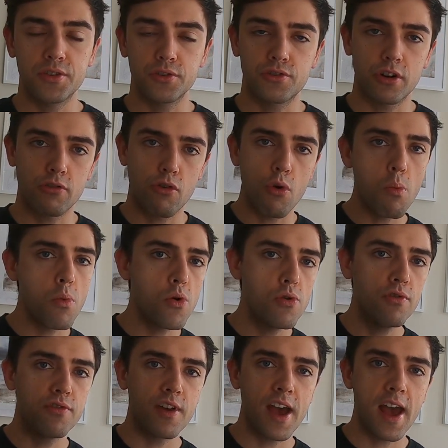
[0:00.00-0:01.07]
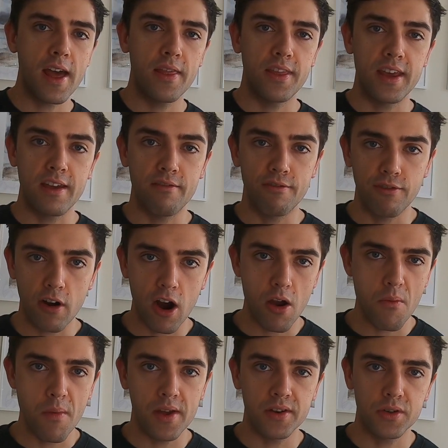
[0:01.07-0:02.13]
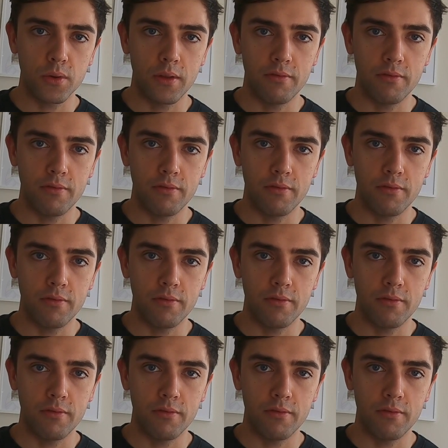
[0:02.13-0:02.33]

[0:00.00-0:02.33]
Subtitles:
So it's trying to remove the environmental